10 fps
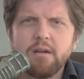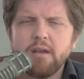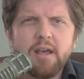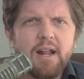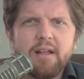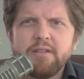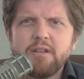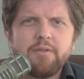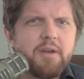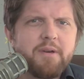You
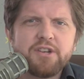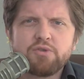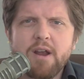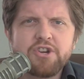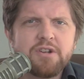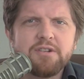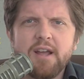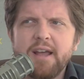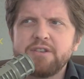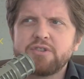know, the administration
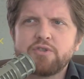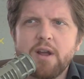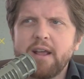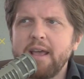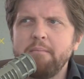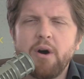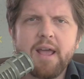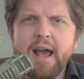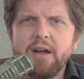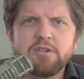is trying to get
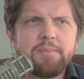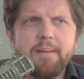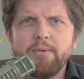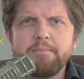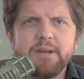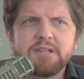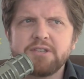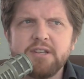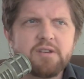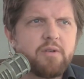money out to people and
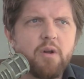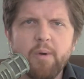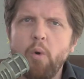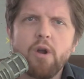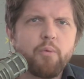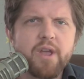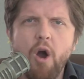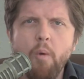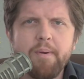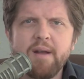businesses, and, you know, we want to
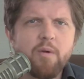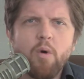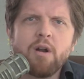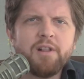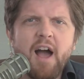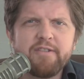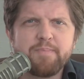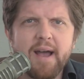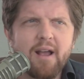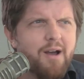reopen and we want our lives
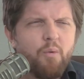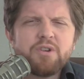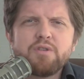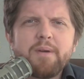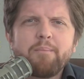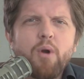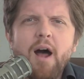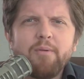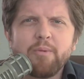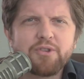back. What's the big
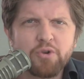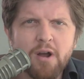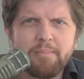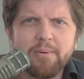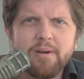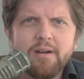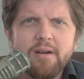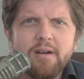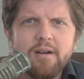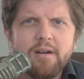problem with Trump?
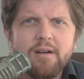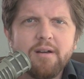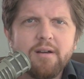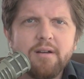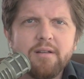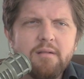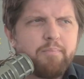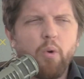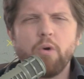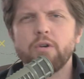The
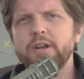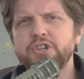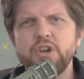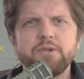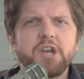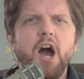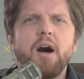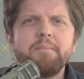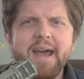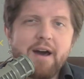border issue is
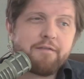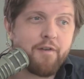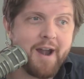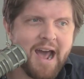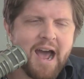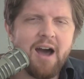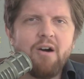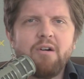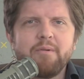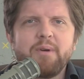calmed down for
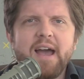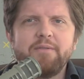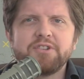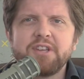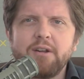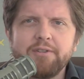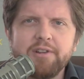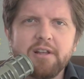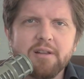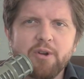now. I mean, we haven't settled
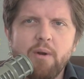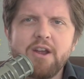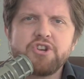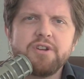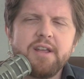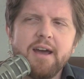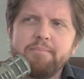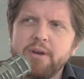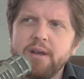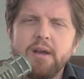illegal immigration yet,
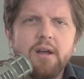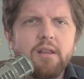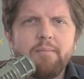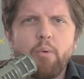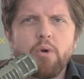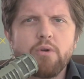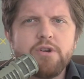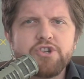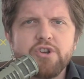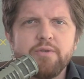but the border
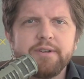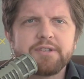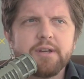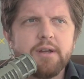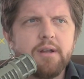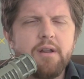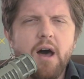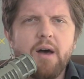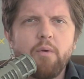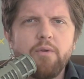issue is
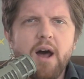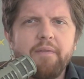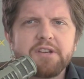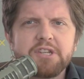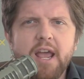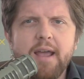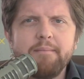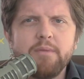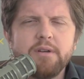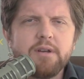not not in the
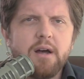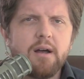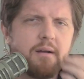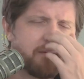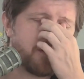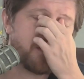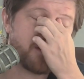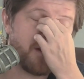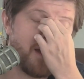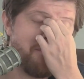same uh,
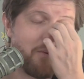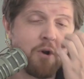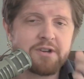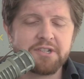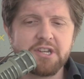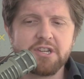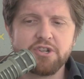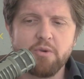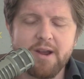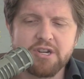emergency
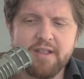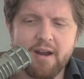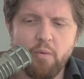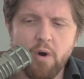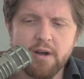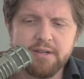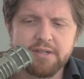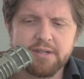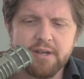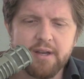situation that it
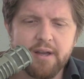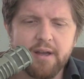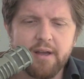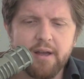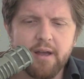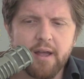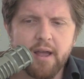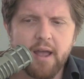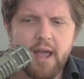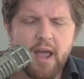was.
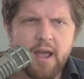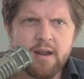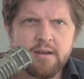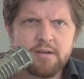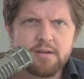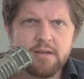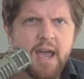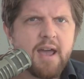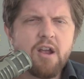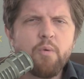And
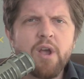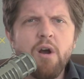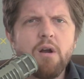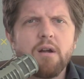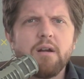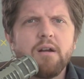yeah, here we are.